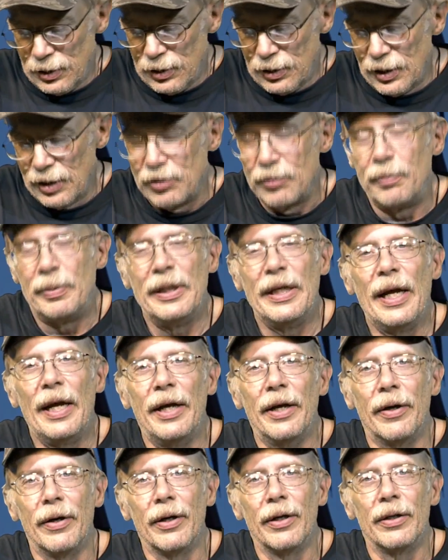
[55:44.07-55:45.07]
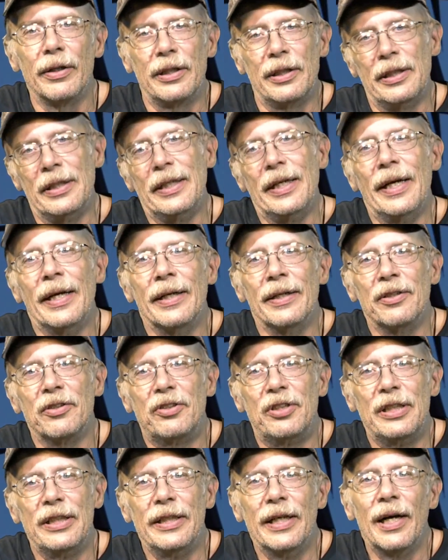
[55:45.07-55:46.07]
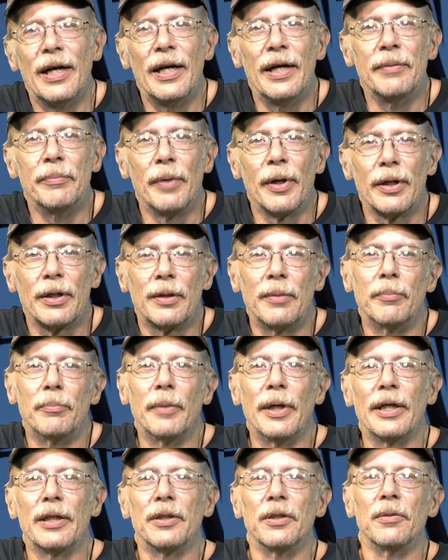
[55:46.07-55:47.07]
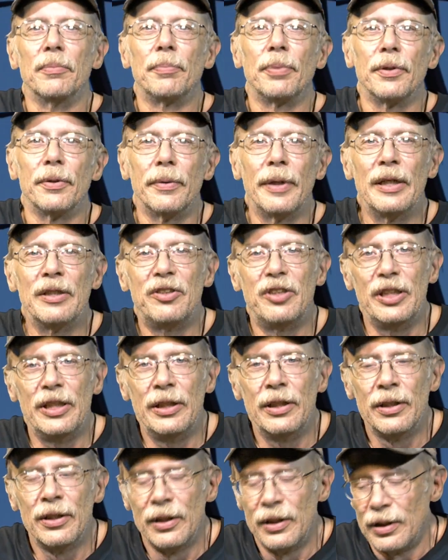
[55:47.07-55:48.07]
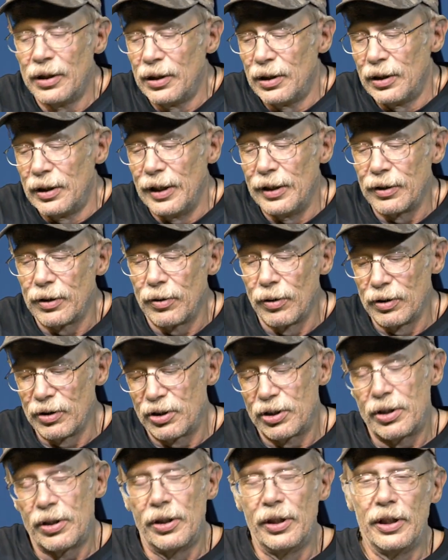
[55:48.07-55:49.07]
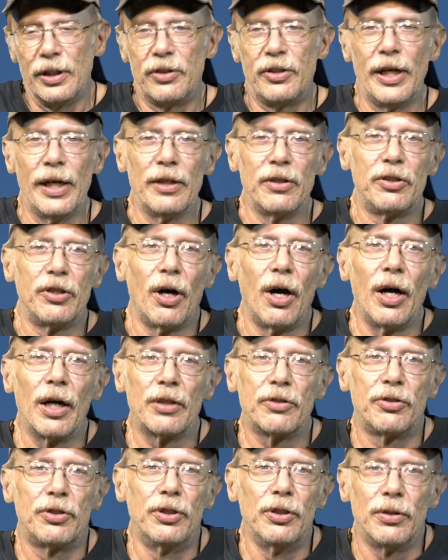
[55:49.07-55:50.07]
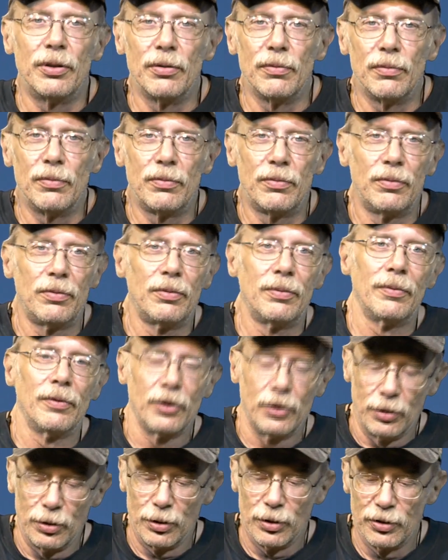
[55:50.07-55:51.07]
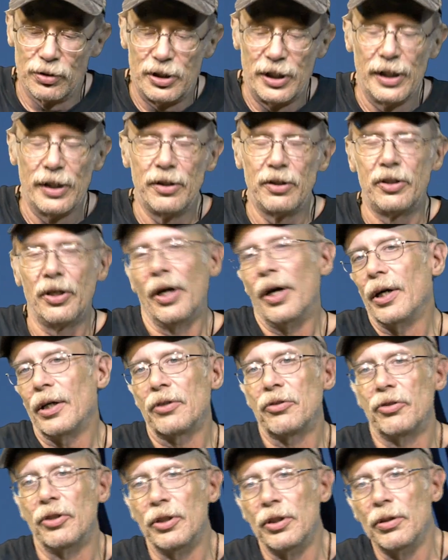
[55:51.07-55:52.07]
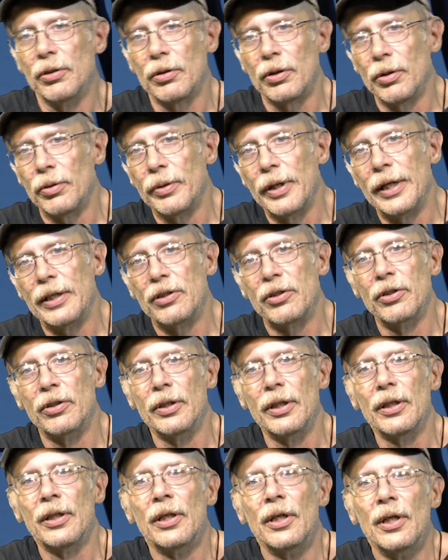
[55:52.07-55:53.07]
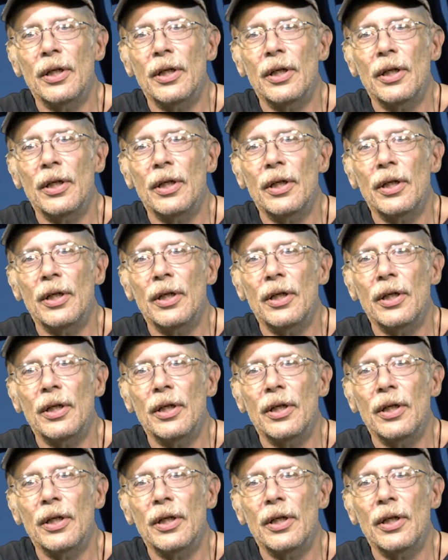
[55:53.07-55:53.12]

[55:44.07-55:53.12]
That's P-A-R-E-N-T-I, Michael Parenti. And of course, the TED Talks, you can Google TED Talks and you'll go right to it.